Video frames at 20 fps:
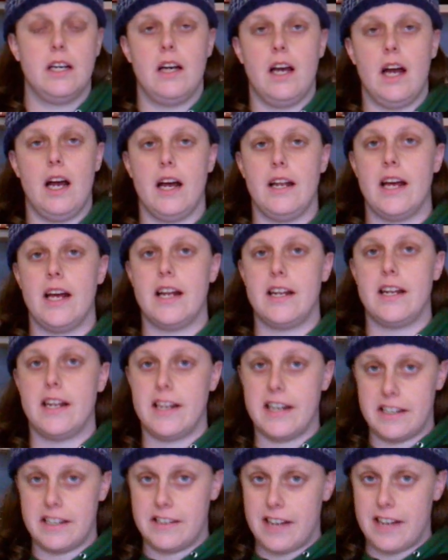And then the
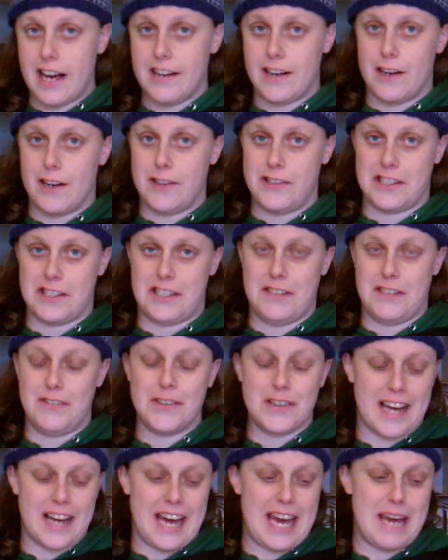Nintendo
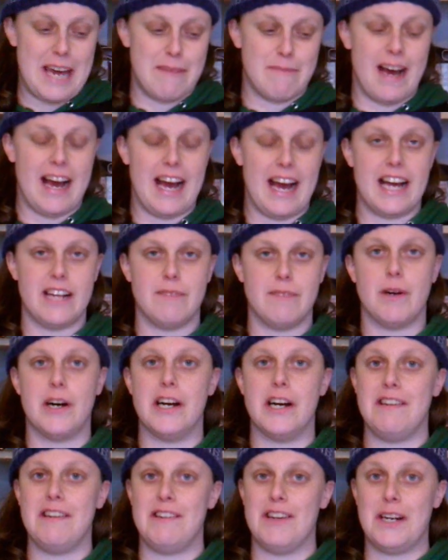64 came and
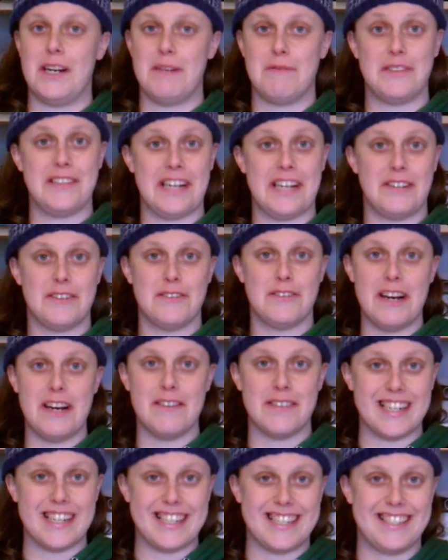my life was changed
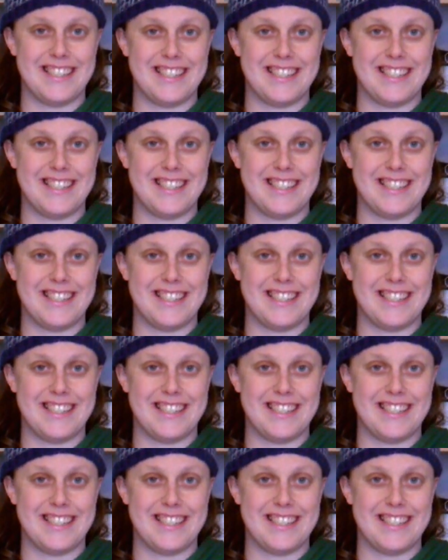forever.